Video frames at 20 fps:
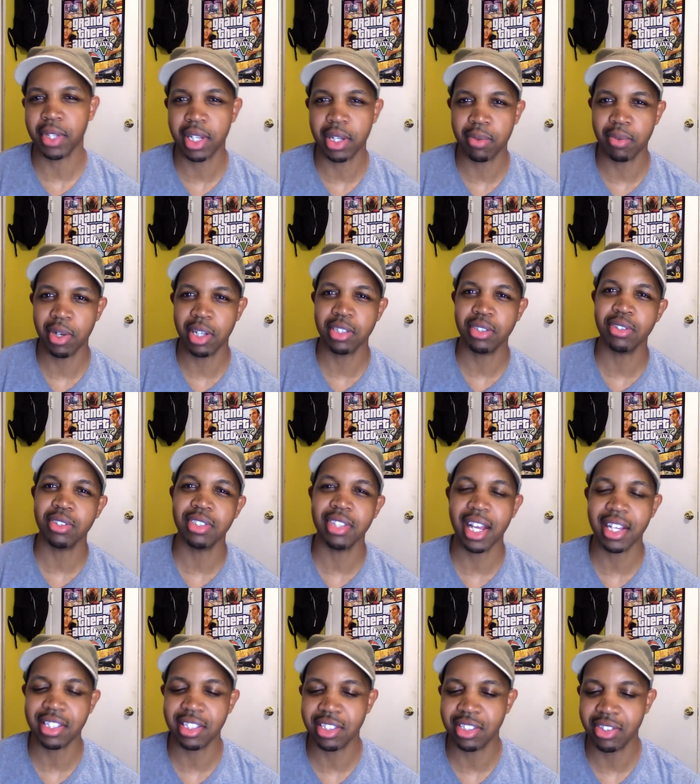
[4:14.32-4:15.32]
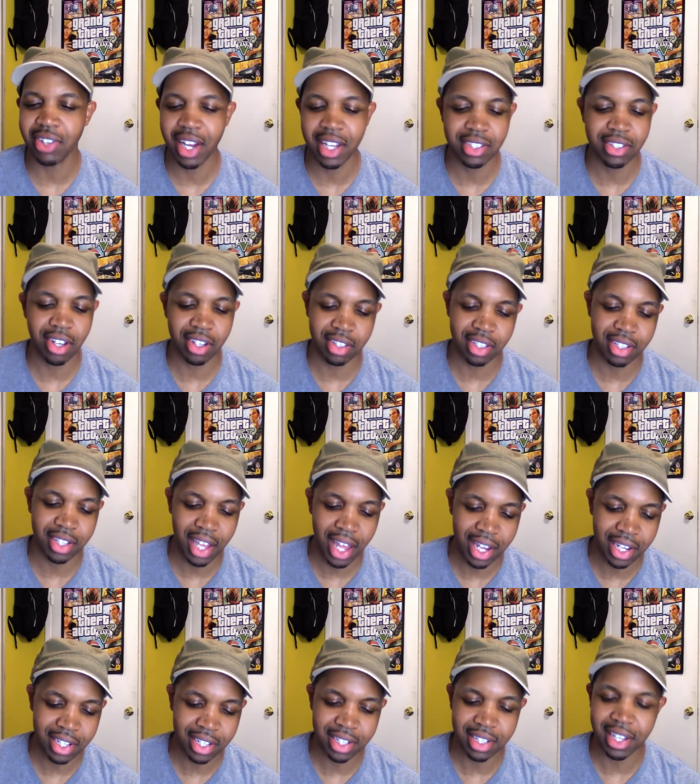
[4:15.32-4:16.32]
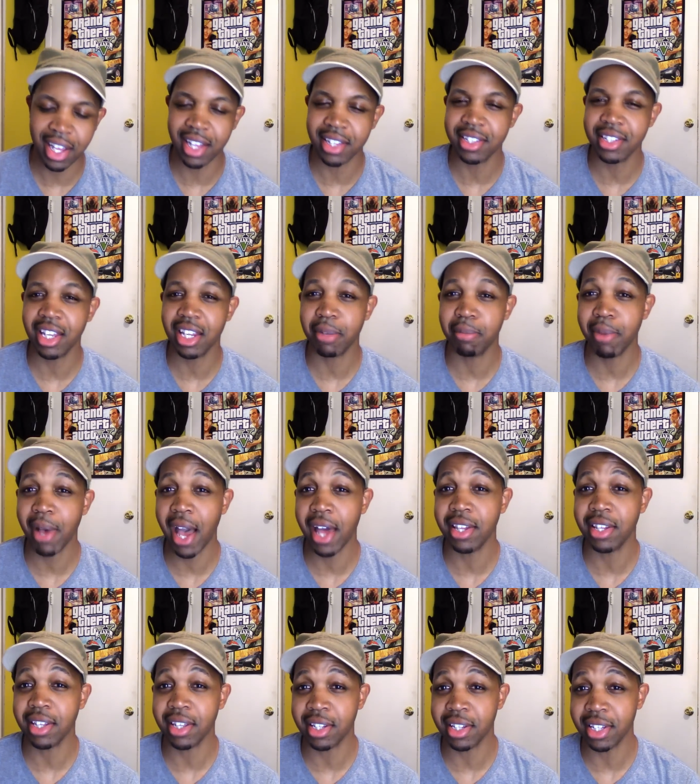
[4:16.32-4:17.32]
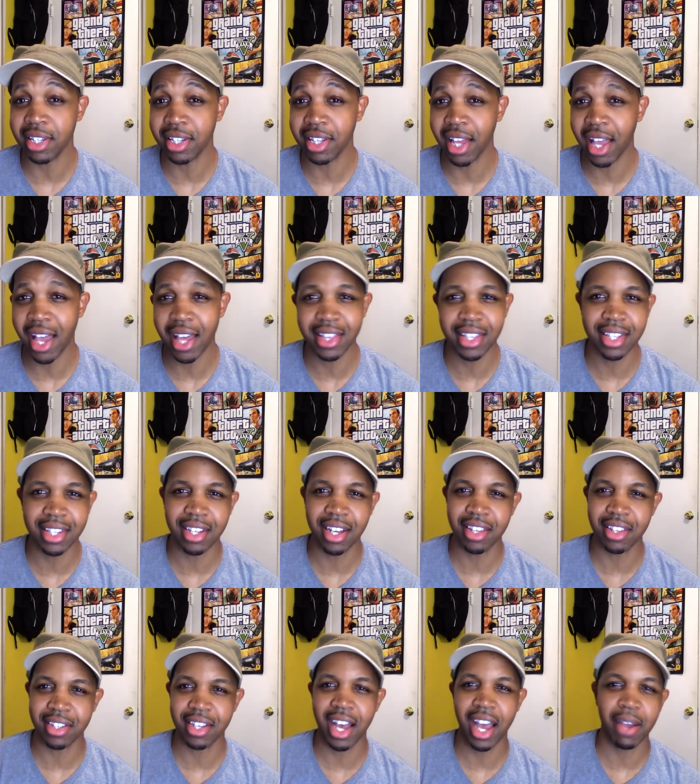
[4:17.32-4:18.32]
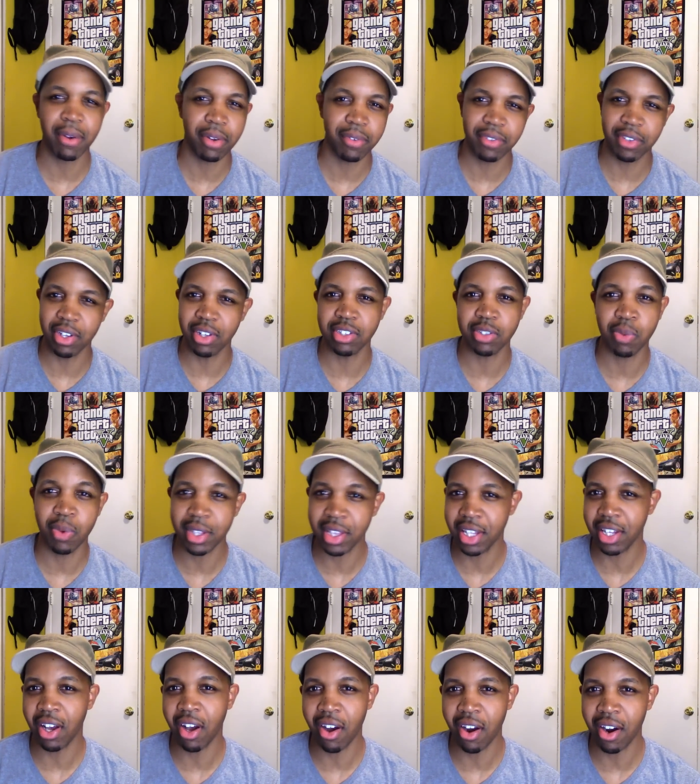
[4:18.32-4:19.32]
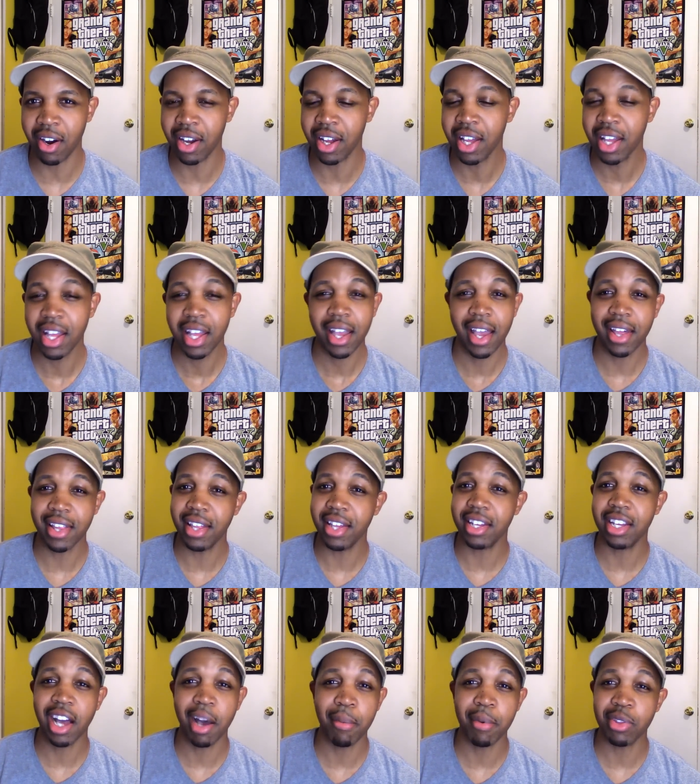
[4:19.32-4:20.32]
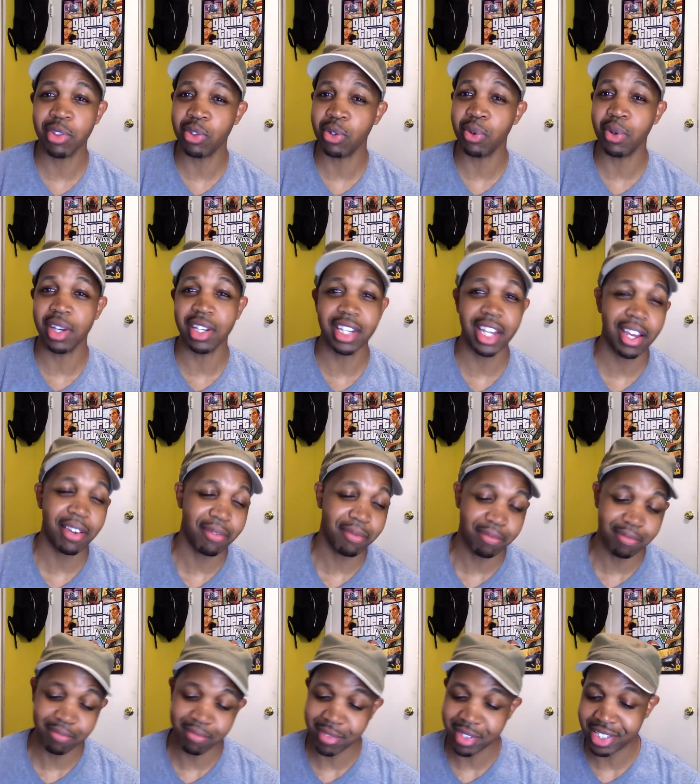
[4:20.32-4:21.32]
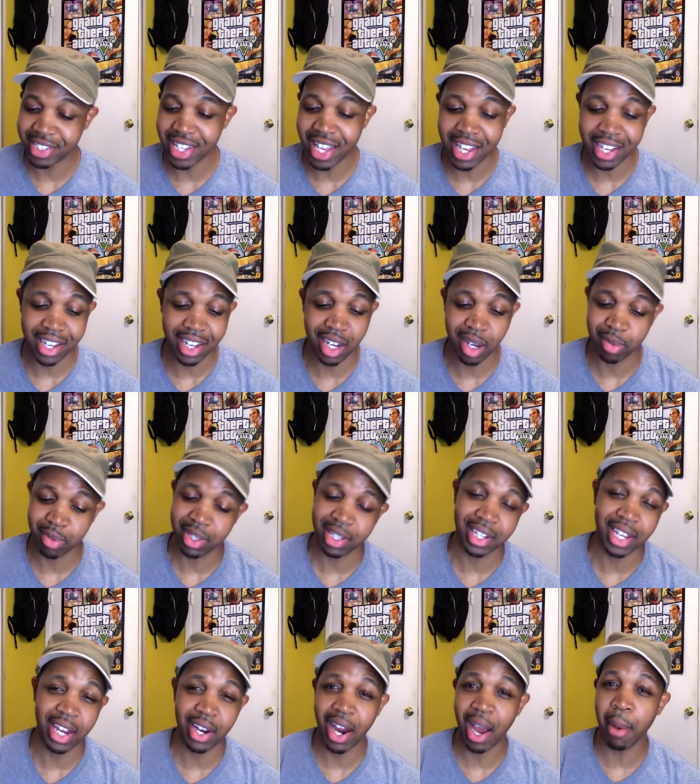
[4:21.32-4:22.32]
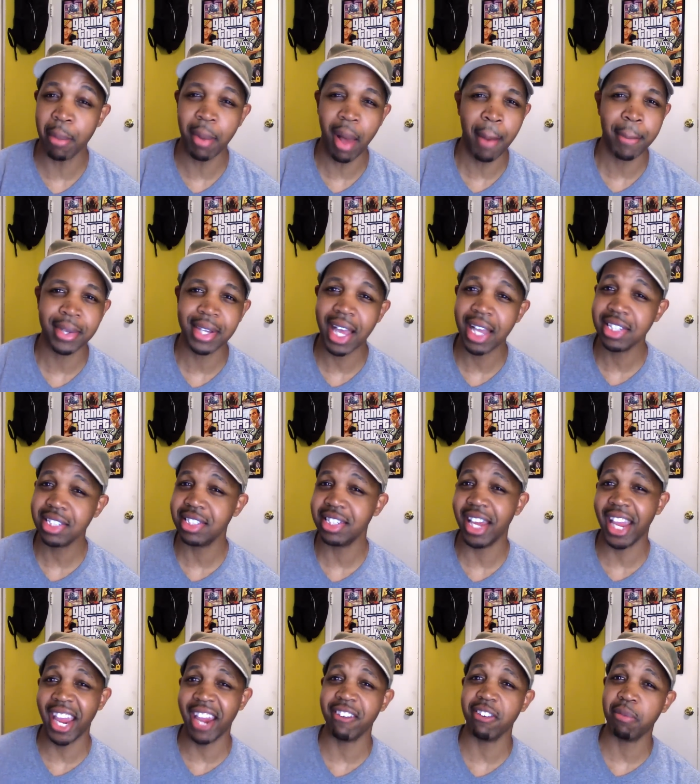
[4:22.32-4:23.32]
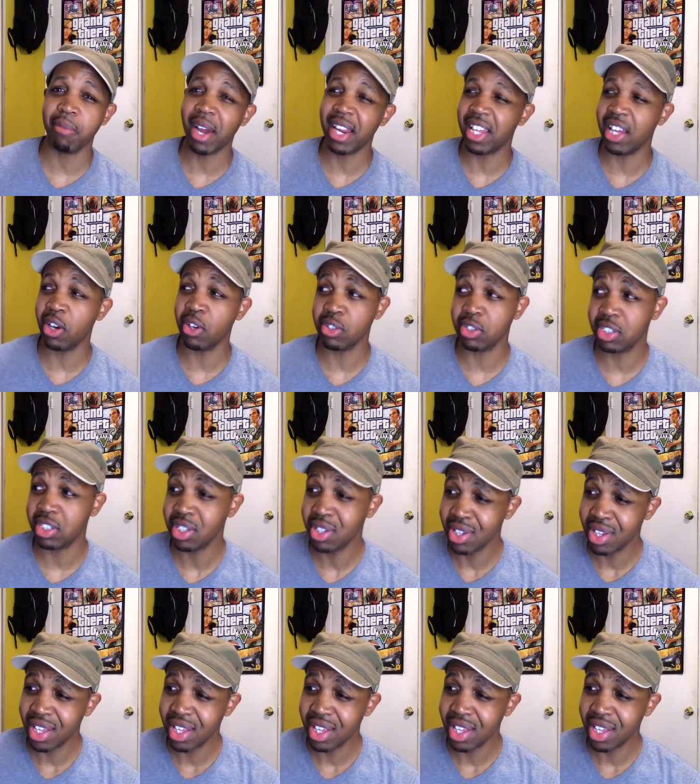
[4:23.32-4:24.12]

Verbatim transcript: Russell's actually trying to talk to Natalie telepathically, and then the other guy reveals what they are, and they coming through and they jack up the layer. I'm, I'm guessing that everybody else,